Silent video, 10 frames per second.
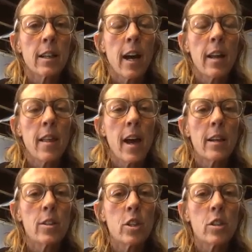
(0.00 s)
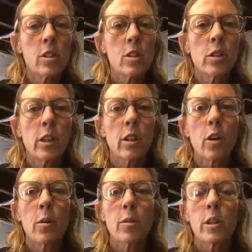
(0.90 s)
And then just, you
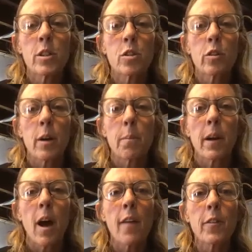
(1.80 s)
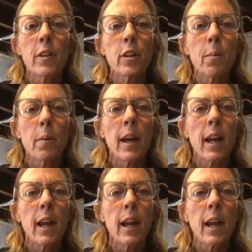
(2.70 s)
can scrape it off a little bit.